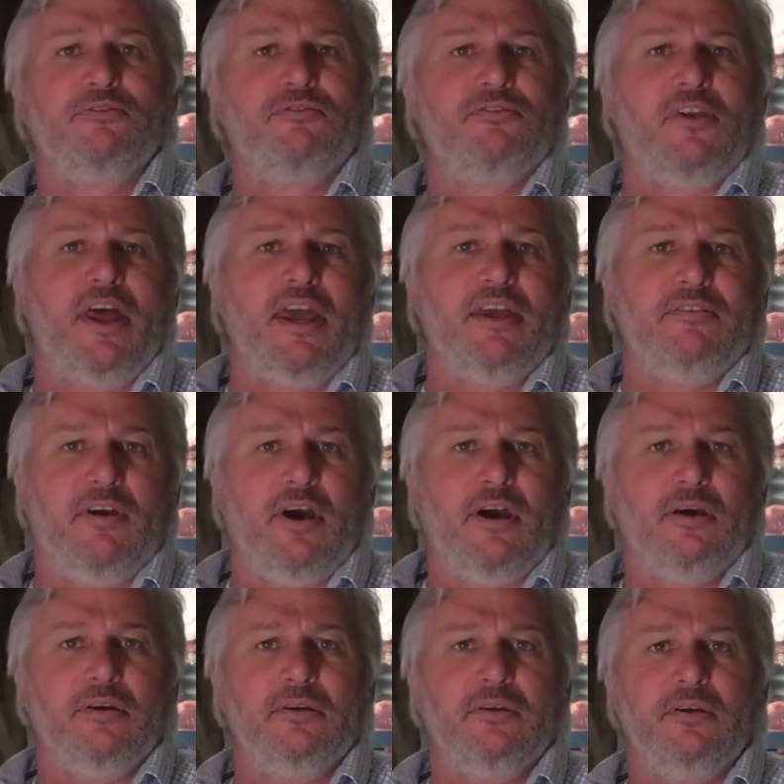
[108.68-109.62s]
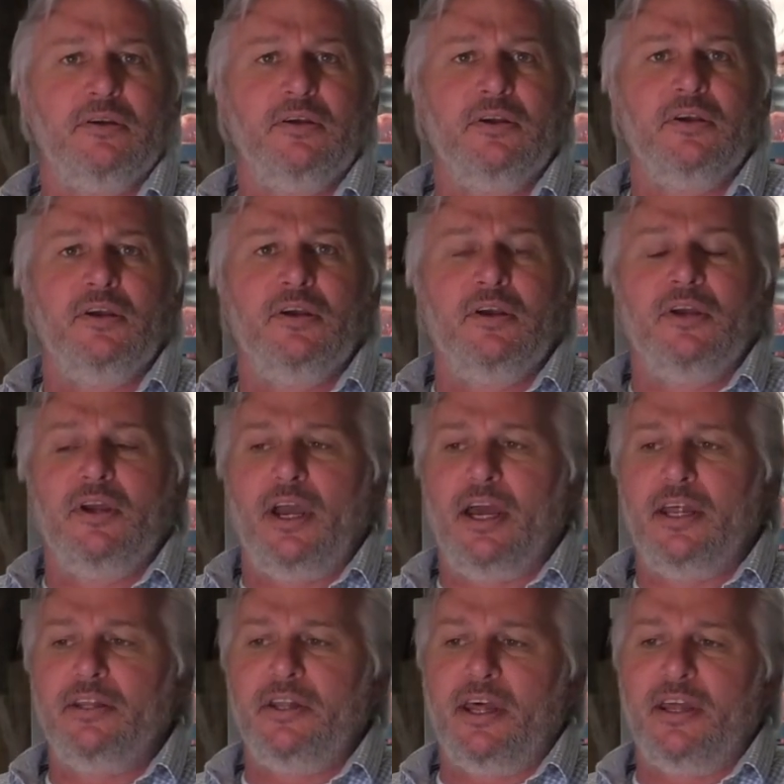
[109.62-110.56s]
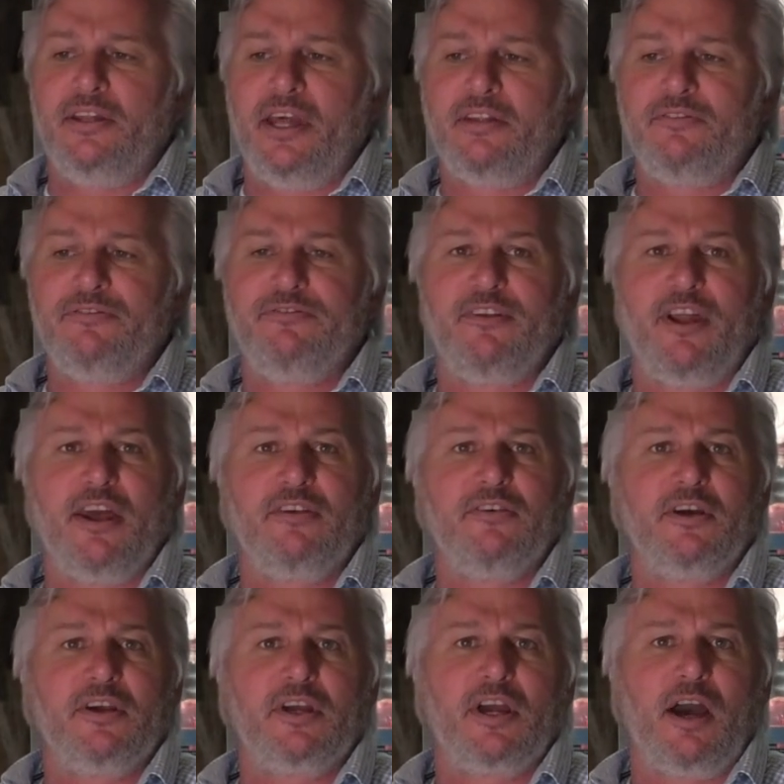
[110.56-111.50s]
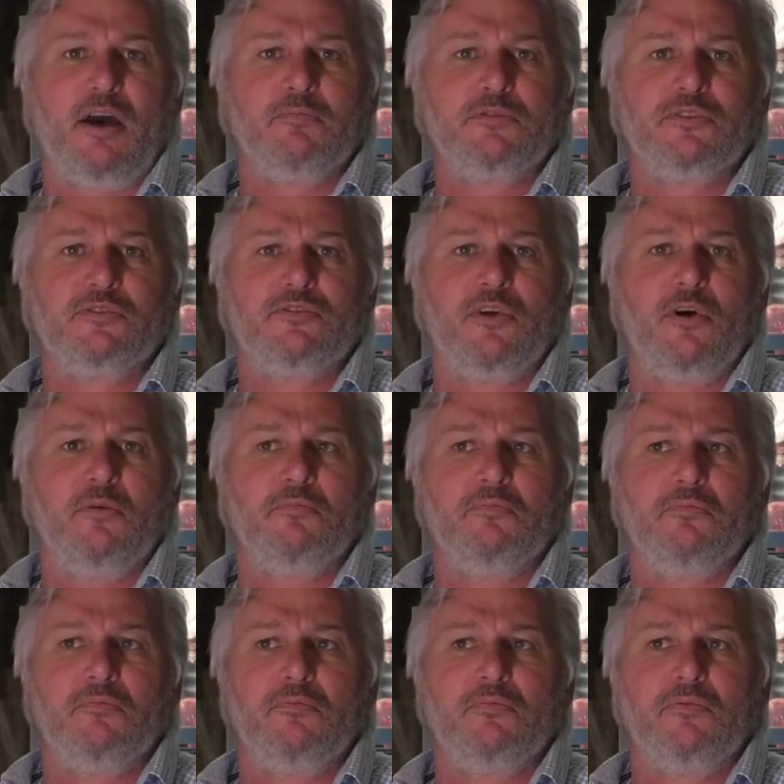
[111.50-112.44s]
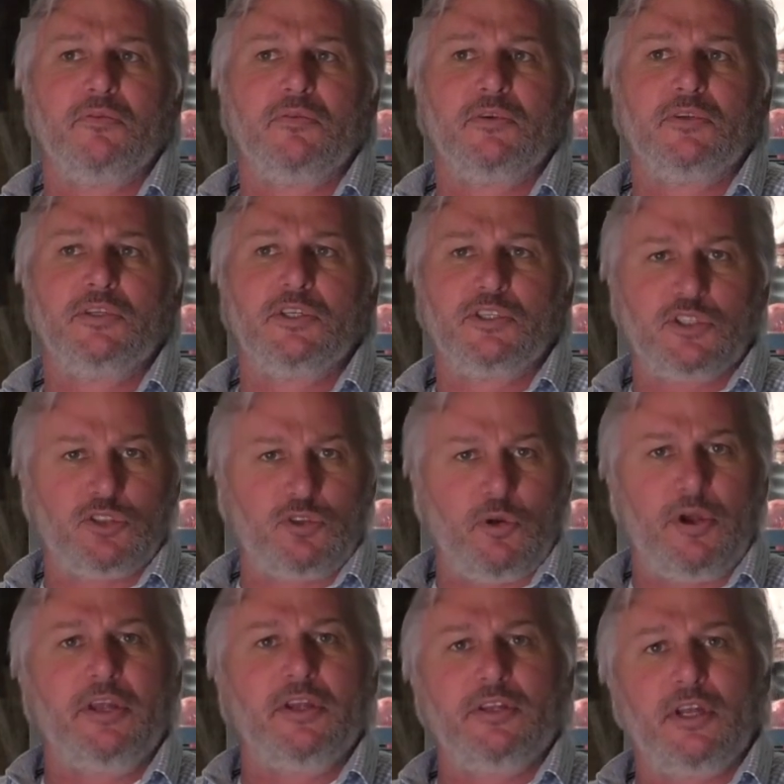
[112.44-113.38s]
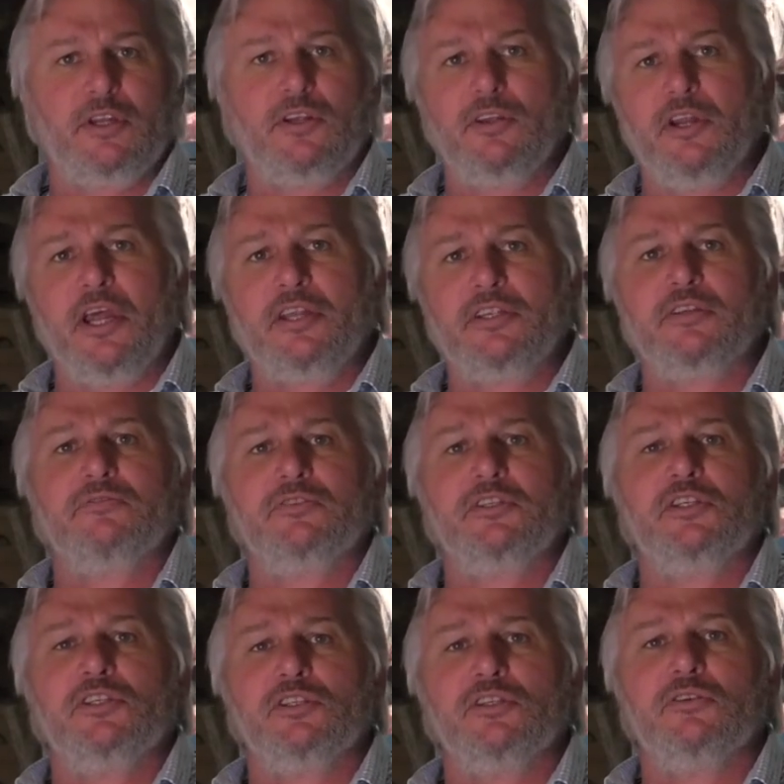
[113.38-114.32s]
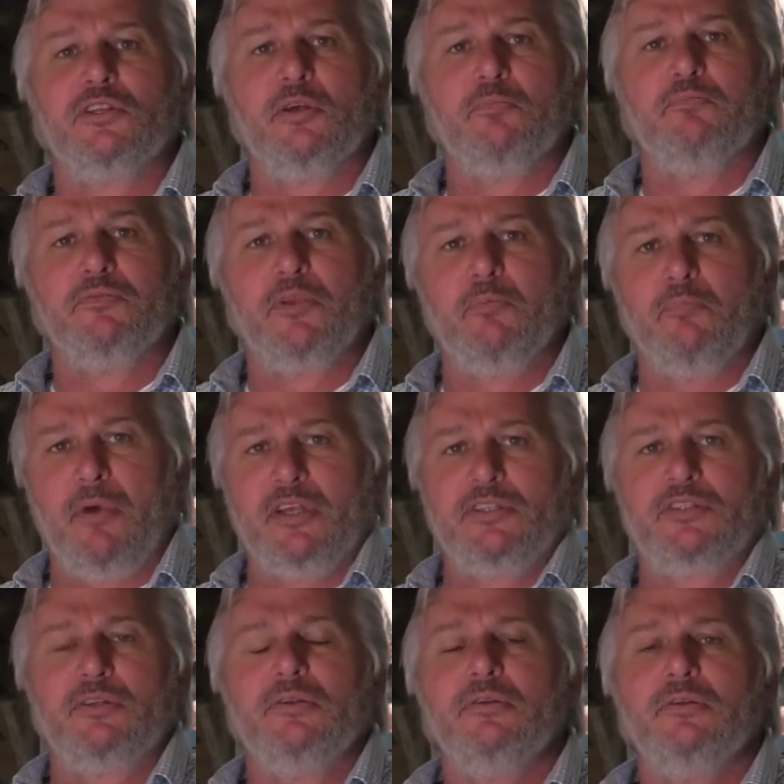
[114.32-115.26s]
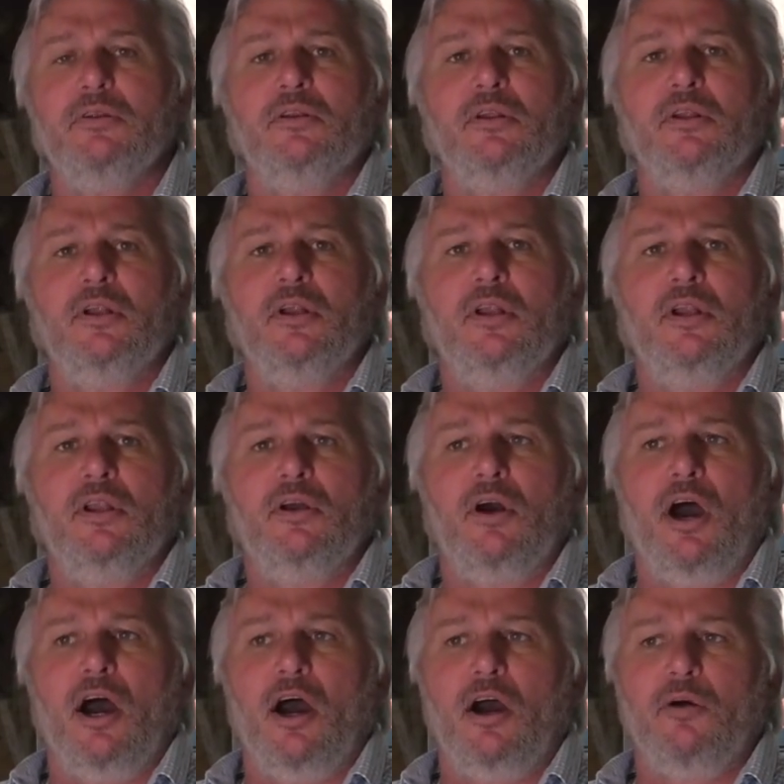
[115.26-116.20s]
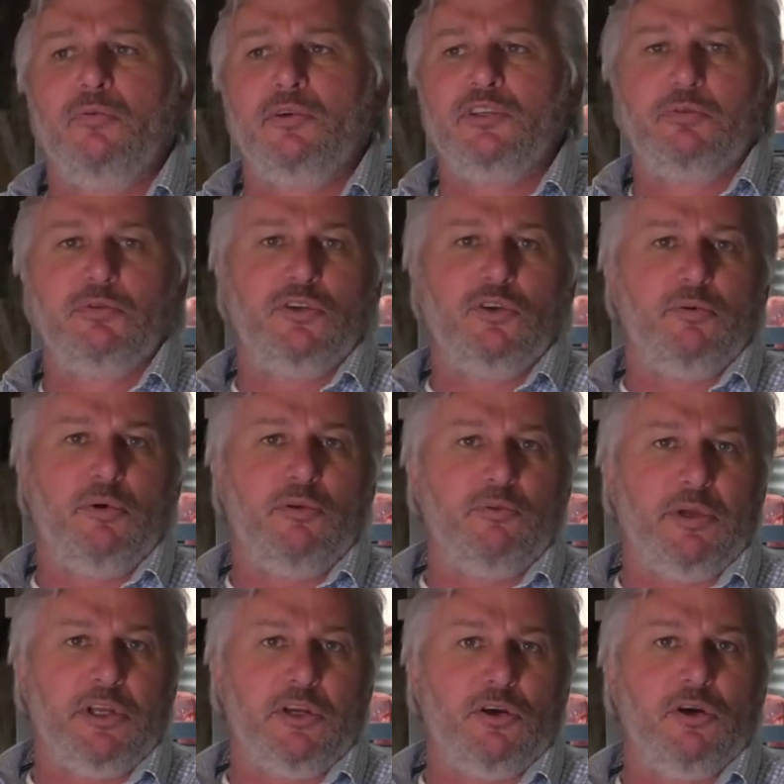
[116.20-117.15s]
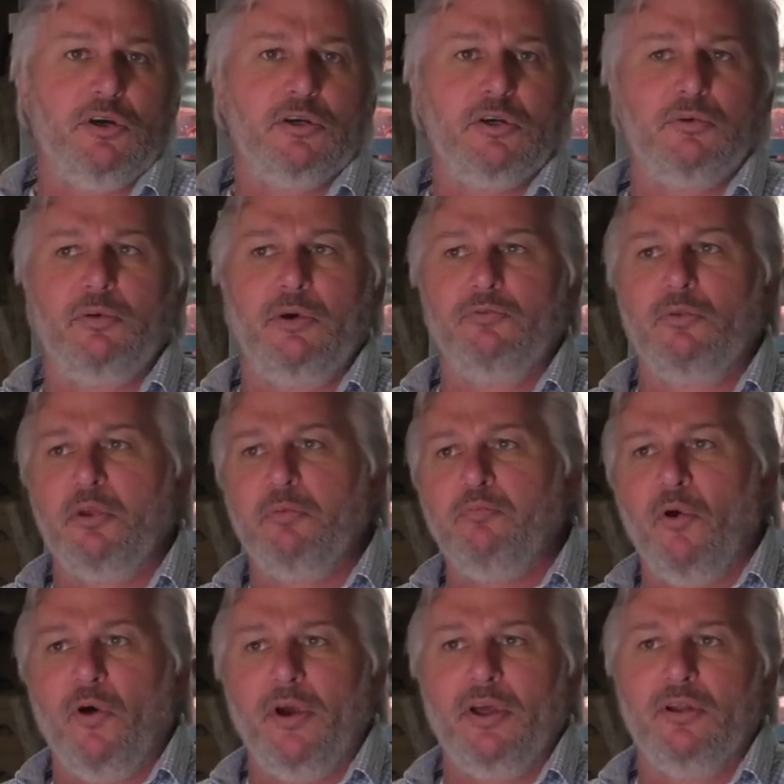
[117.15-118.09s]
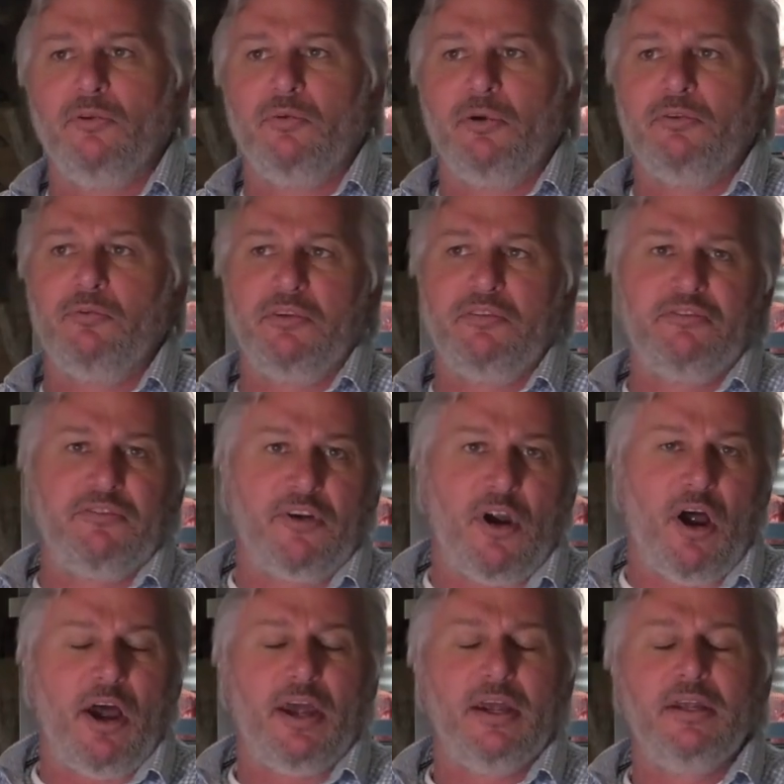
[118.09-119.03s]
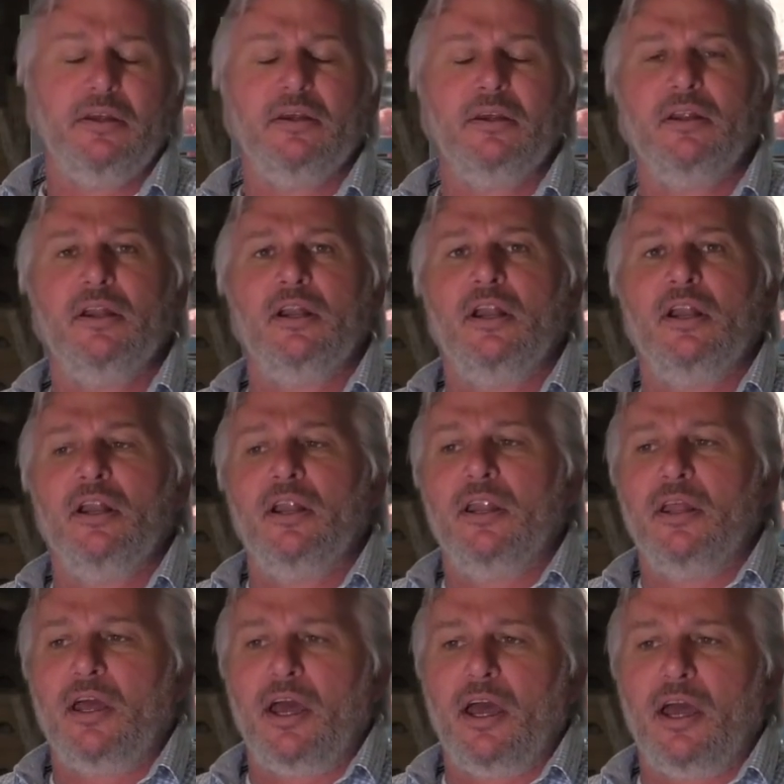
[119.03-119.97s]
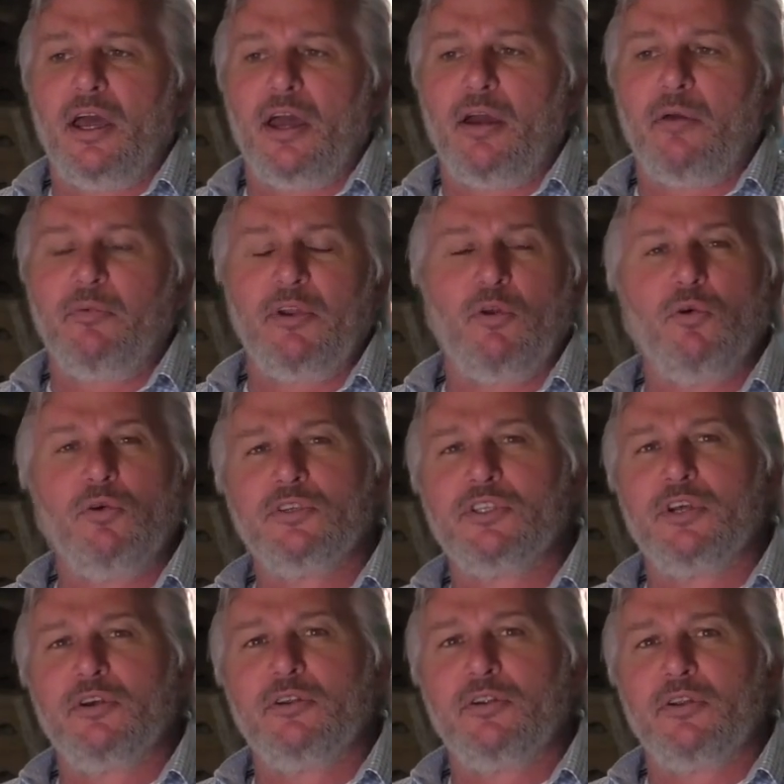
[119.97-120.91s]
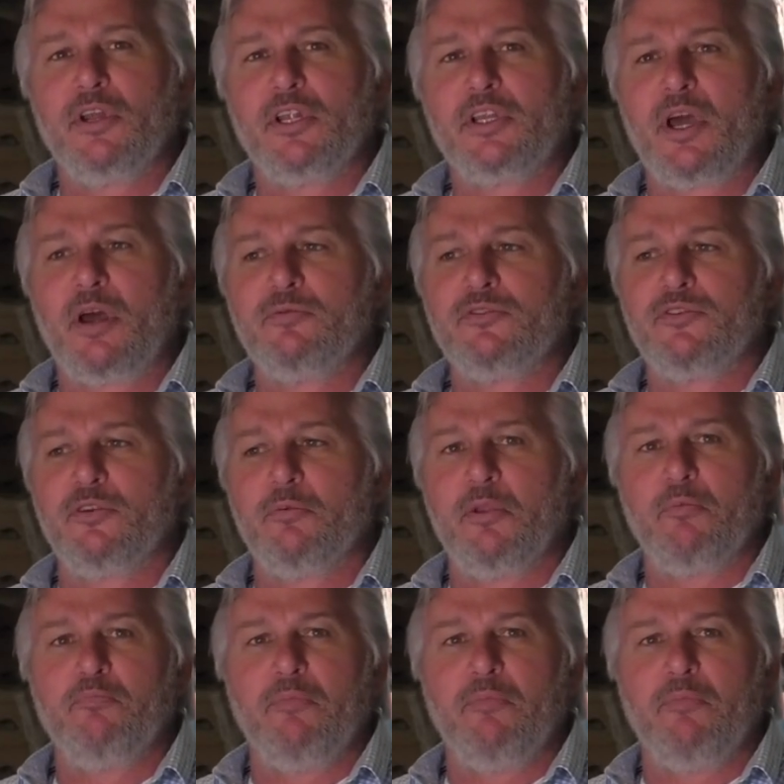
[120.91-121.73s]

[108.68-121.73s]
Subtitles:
flavor, and that flavor comes from destroying the connective tissue, the muscle, which we do when we cook, when we boil, when we fry. But also it comes from the